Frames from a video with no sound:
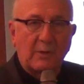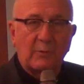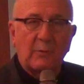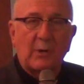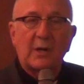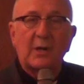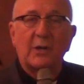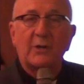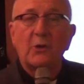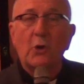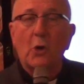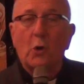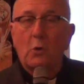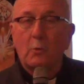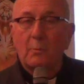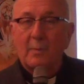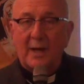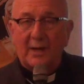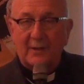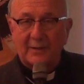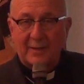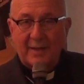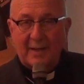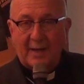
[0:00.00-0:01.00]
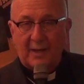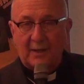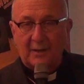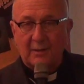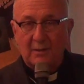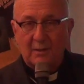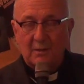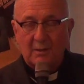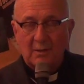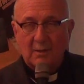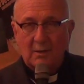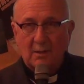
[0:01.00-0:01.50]
we want to know about that.
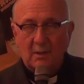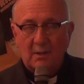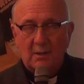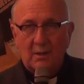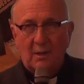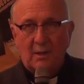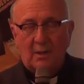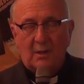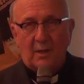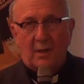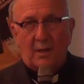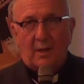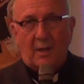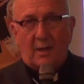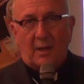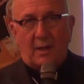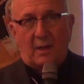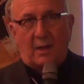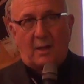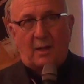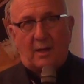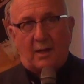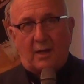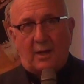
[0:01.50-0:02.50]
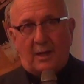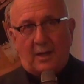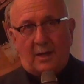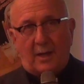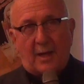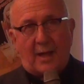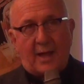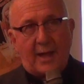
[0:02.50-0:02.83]
And